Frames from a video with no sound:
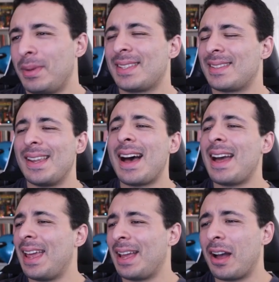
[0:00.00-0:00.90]
But it's
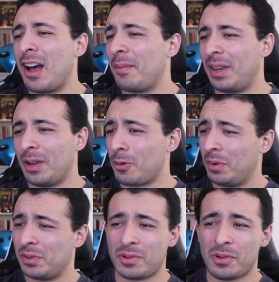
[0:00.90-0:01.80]
not a comedy or
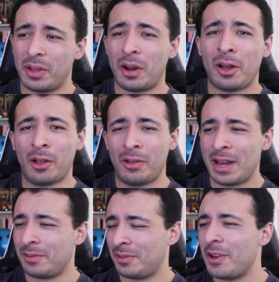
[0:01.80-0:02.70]
musical at all.
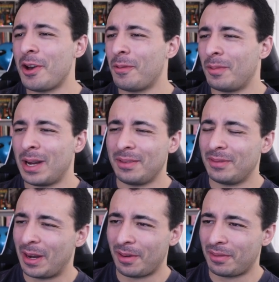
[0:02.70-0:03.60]
I don't know
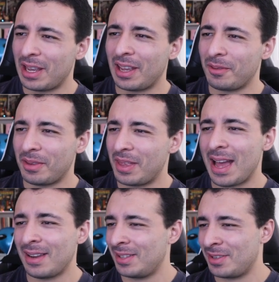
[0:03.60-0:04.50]
what they were thinking with
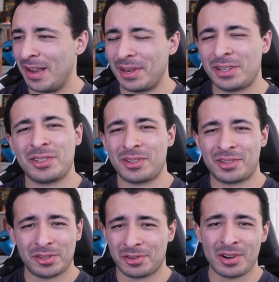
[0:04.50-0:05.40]
that. These nominations are
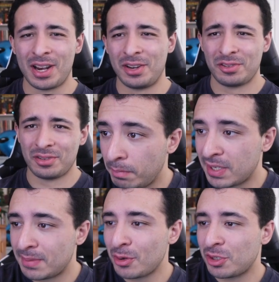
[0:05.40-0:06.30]
so strange.
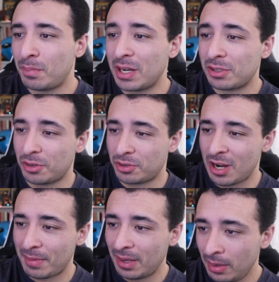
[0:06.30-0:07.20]
Best Motion Picture
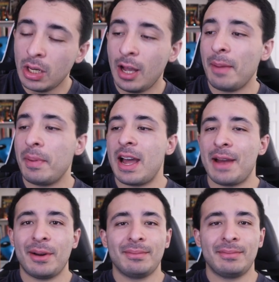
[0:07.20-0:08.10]
Drama,
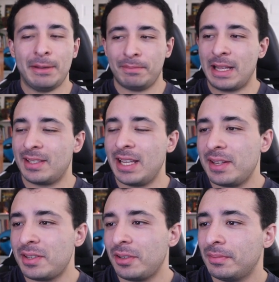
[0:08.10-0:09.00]
Oppenheimer. Yep, that's the answer.